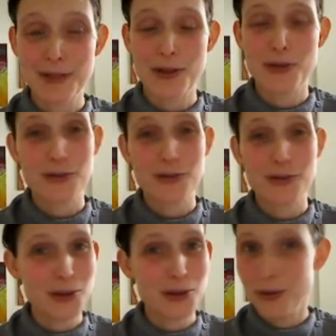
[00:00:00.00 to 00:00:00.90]
those of
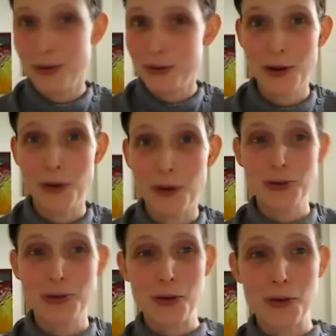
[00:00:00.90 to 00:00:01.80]
you who don't know
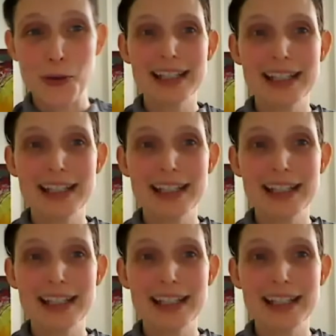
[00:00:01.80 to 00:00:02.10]
me.